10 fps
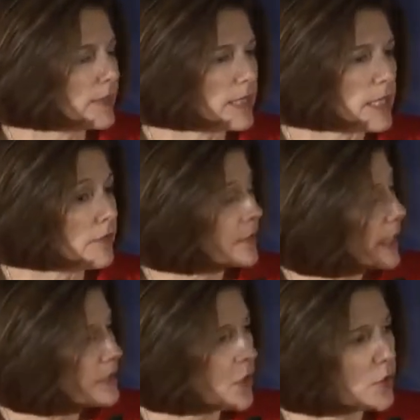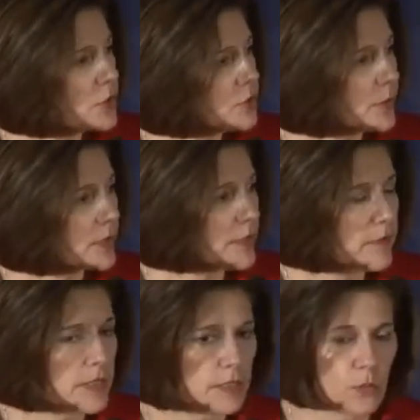believe, and I know you believe
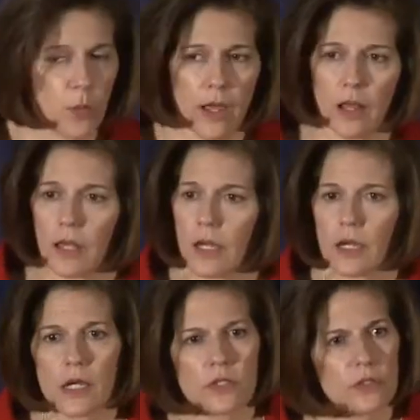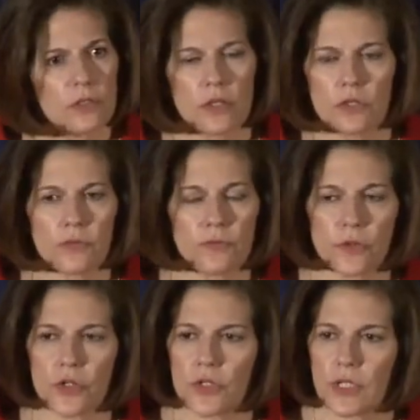this as well, the
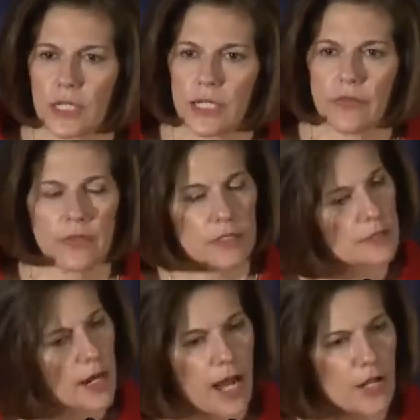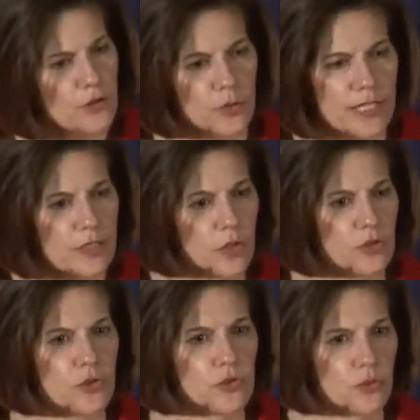diversity in this country is
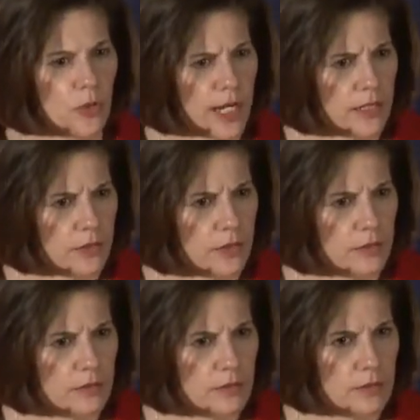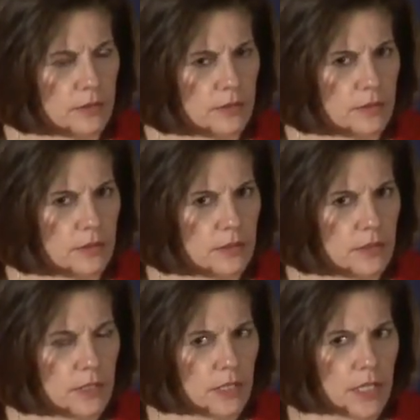our strength.
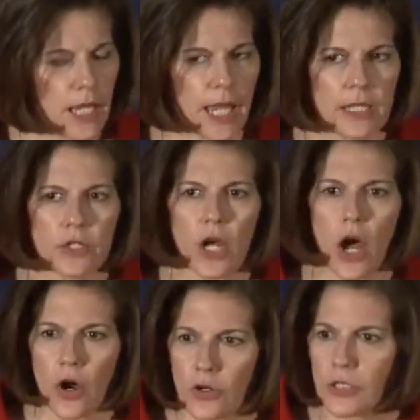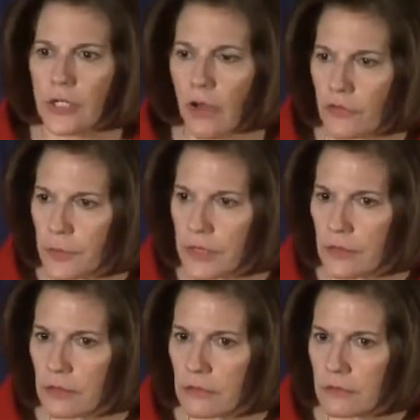And our
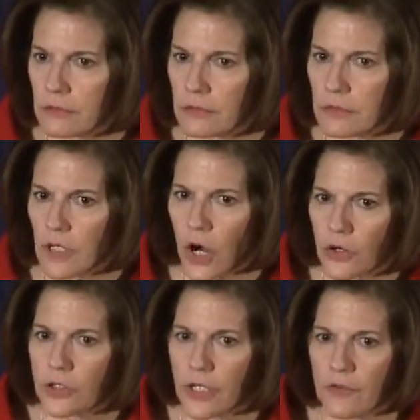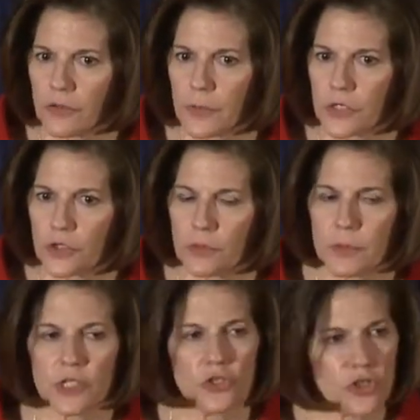government should
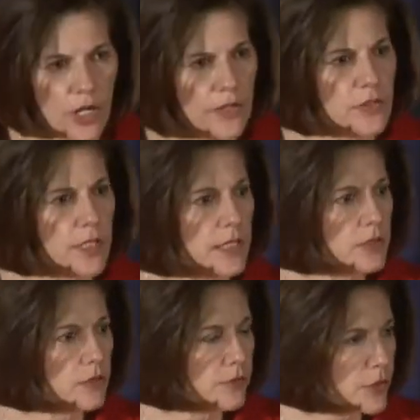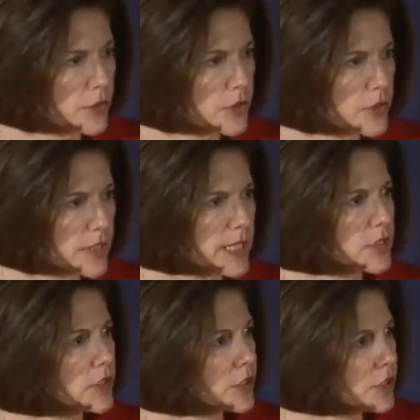be just as diverse
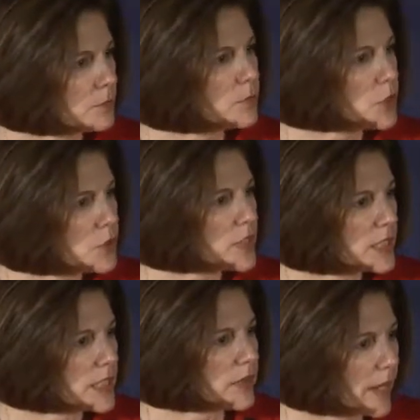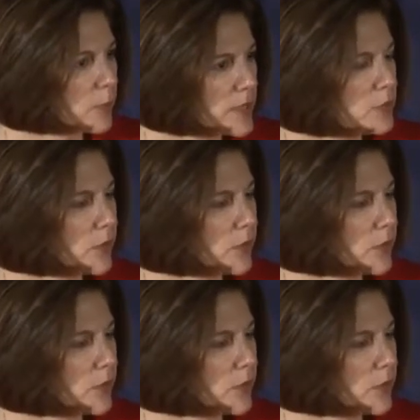as the community that we